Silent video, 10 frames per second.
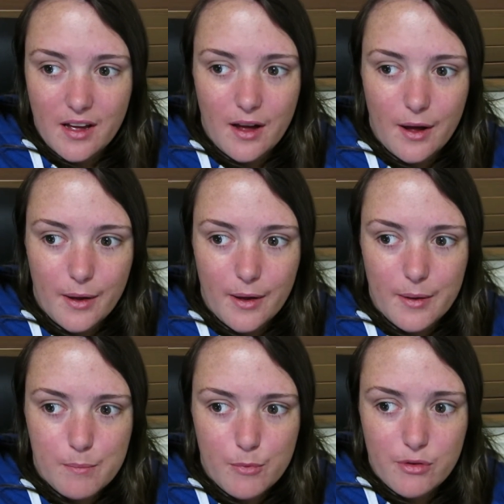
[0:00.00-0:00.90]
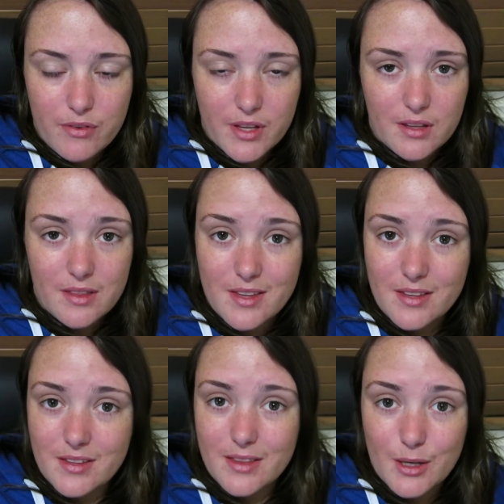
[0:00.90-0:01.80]
I'm moving
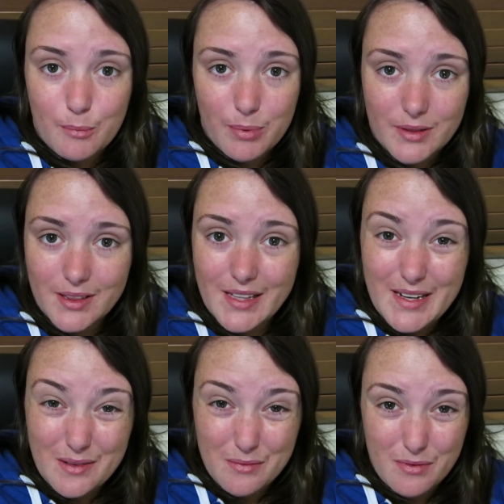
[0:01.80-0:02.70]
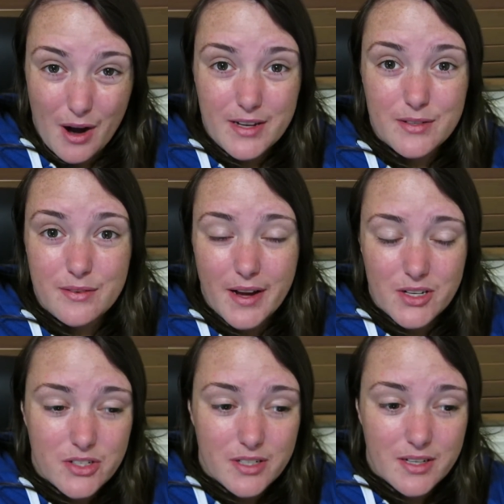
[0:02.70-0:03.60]
in the complete right
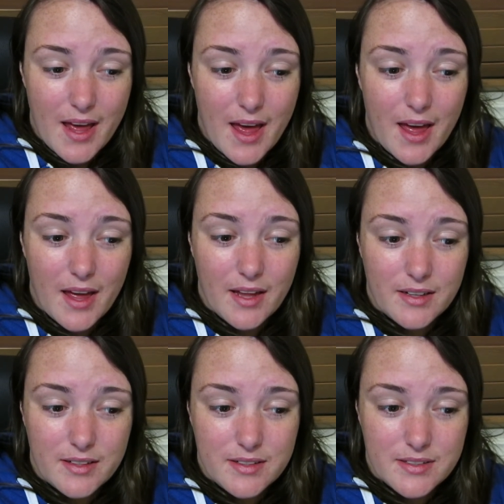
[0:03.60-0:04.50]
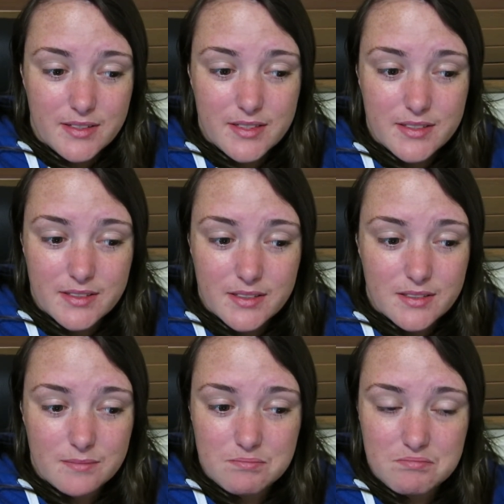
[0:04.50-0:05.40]
direction, and
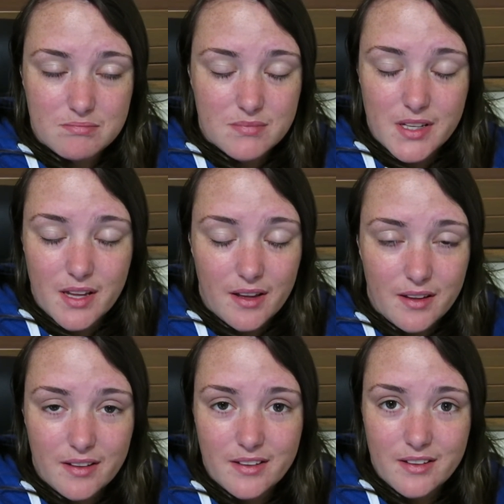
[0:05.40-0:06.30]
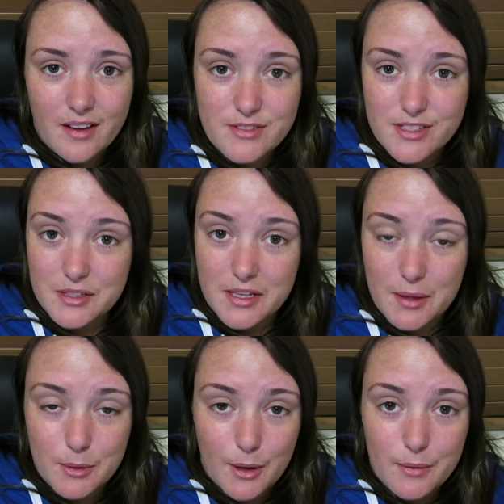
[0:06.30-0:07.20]
yeah, I'm just gonna
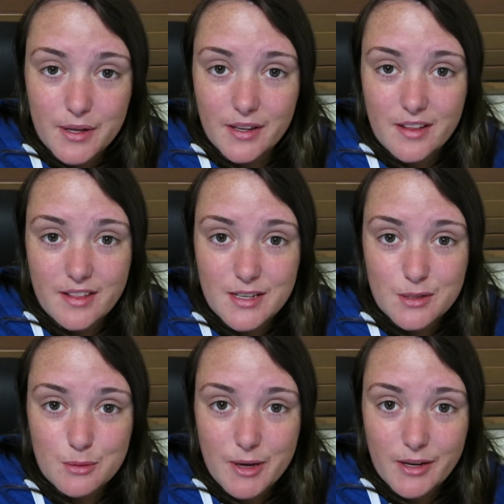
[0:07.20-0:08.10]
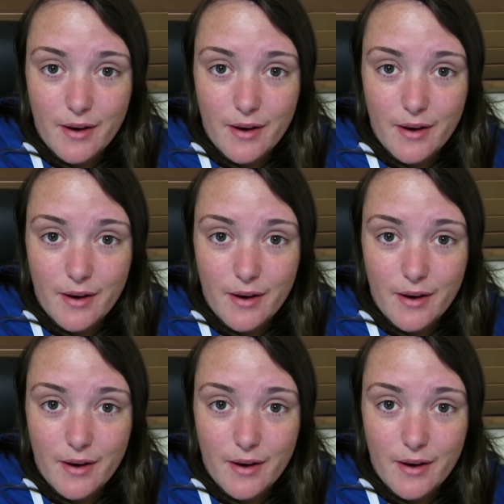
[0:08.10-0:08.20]
keep going and things will be